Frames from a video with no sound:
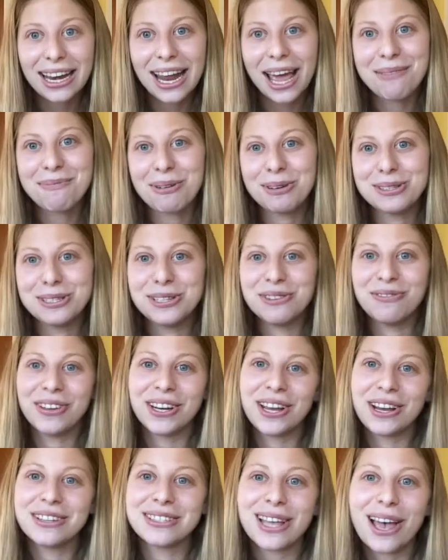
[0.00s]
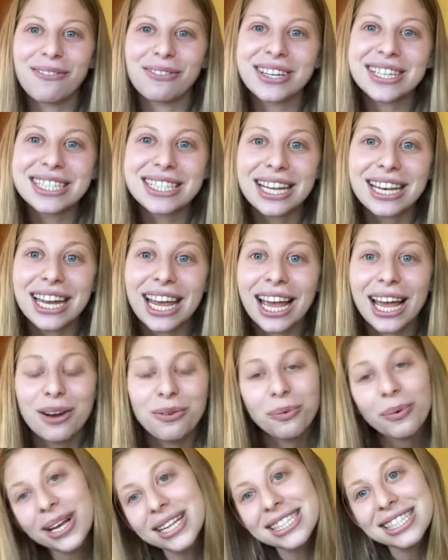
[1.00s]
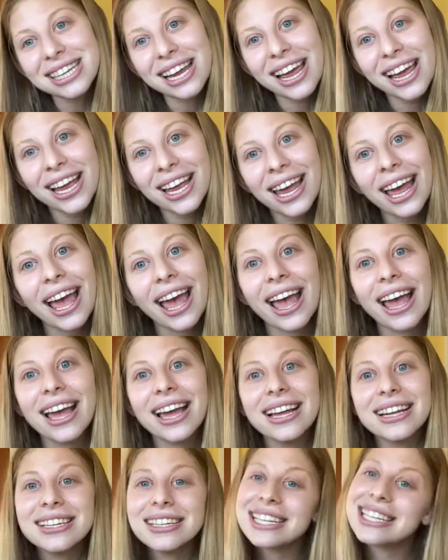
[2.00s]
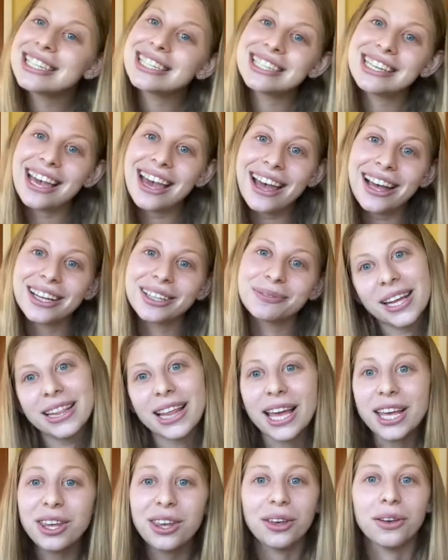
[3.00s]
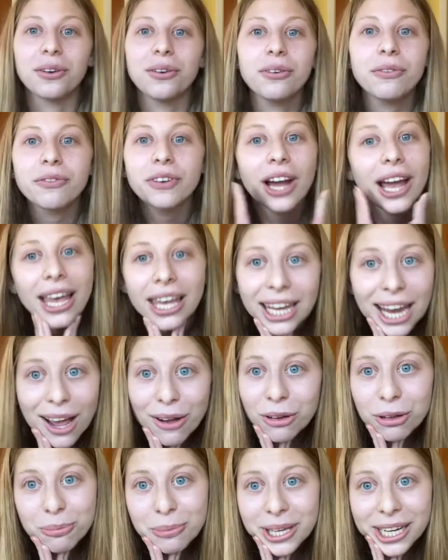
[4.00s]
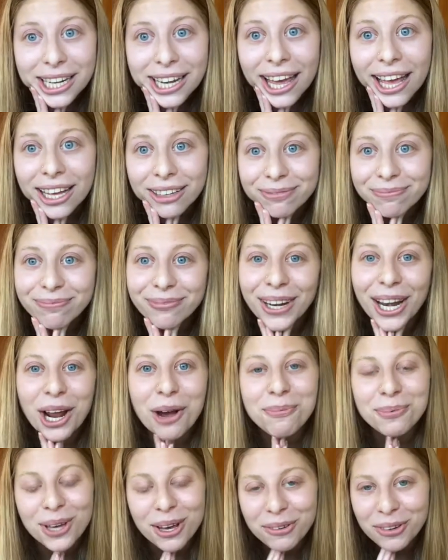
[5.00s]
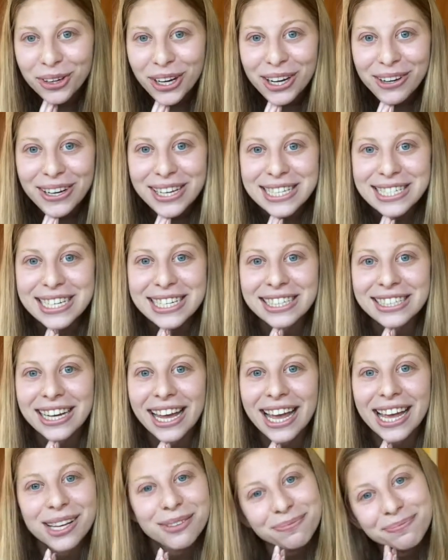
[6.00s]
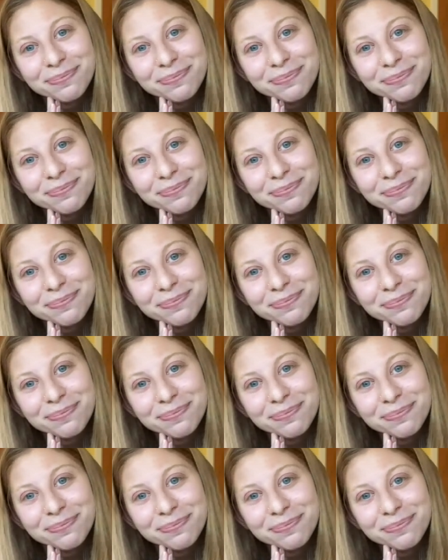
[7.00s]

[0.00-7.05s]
I post new videos every Sunday and Wednesday, and yeah, thank you for hanging out with me today, and I hope you have a great rest of your day.